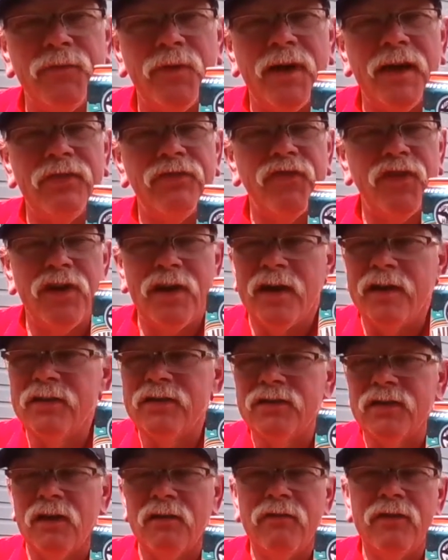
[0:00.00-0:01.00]
But I figured I'd
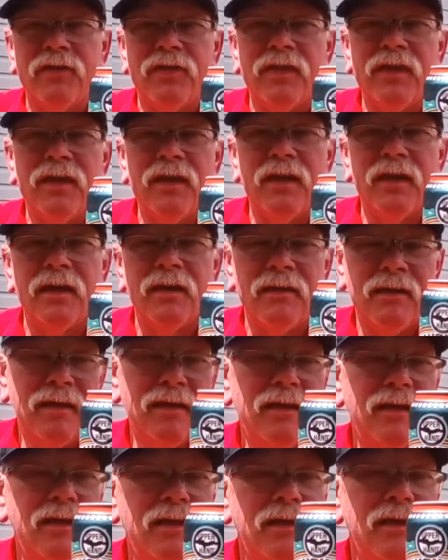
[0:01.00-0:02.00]
start with the
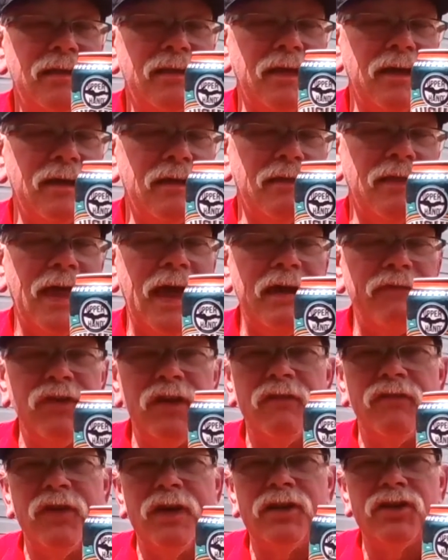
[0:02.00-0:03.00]
the
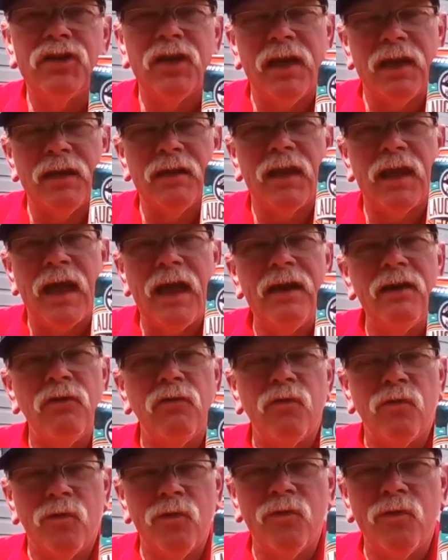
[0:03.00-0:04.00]
laughing fish and kind of
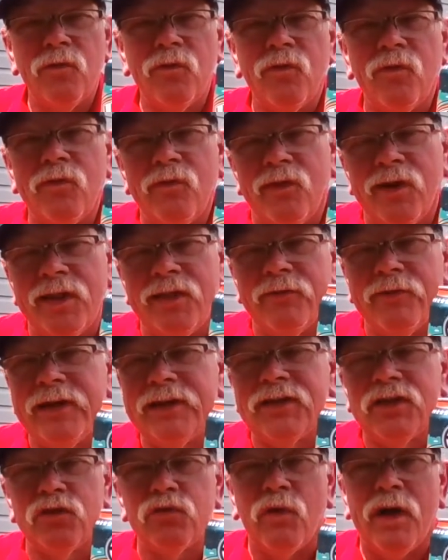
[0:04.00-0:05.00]
one of the
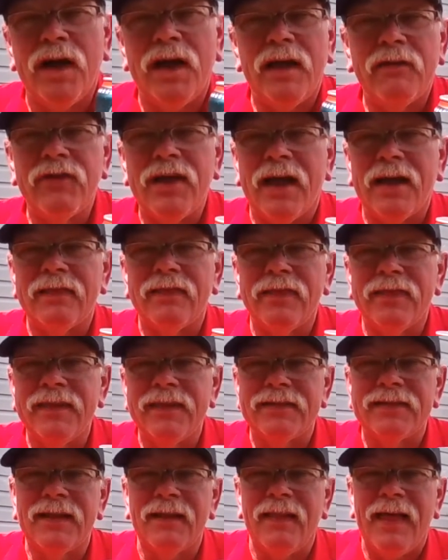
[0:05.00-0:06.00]
reasons why I've got
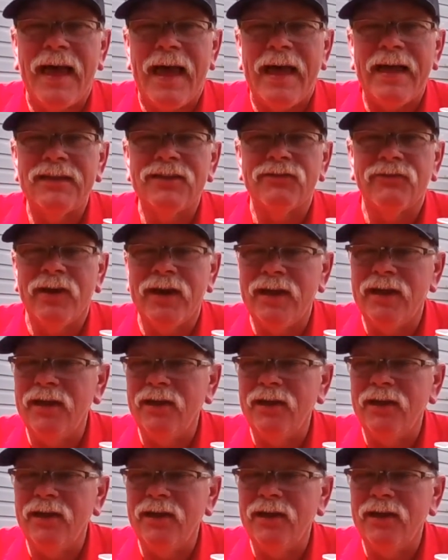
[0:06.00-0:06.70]
this glass right